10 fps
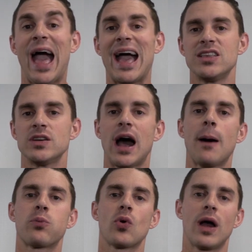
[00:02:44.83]
and your
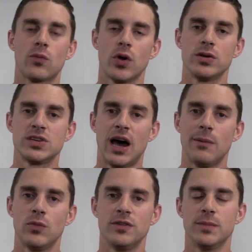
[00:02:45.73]
upright row
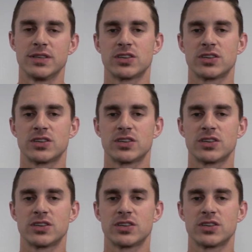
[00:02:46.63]
type movements.